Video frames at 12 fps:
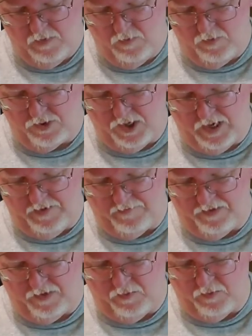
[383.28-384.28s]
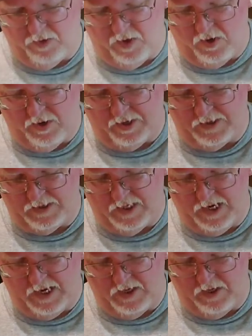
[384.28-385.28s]
which I have a local artist
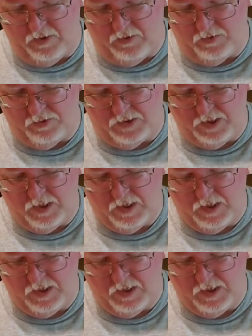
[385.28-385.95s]
that I use.